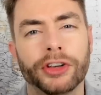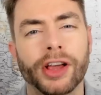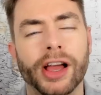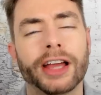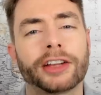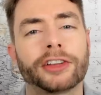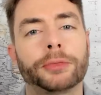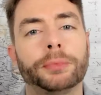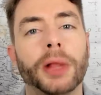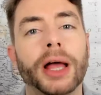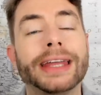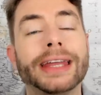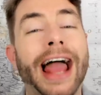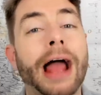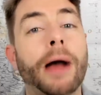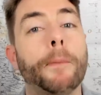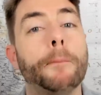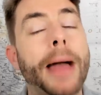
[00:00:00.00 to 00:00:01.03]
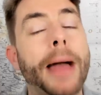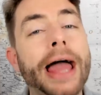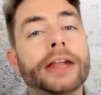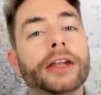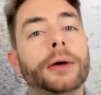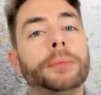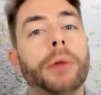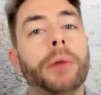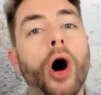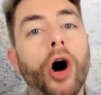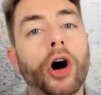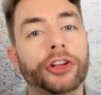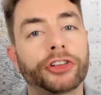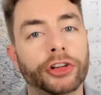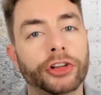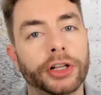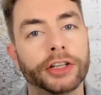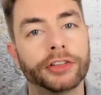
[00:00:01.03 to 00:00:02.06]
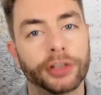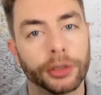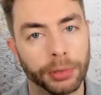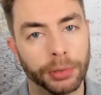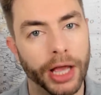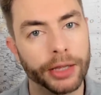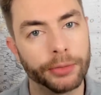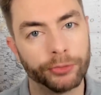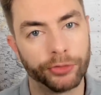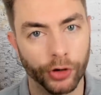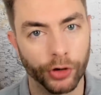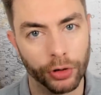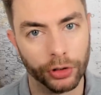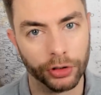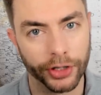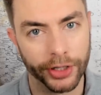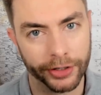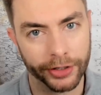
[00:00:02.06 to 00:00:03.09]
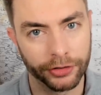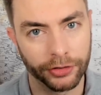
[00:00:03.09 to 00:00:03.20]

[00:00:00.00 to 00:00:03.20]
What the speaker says: in which I explain how men are partially to blame for all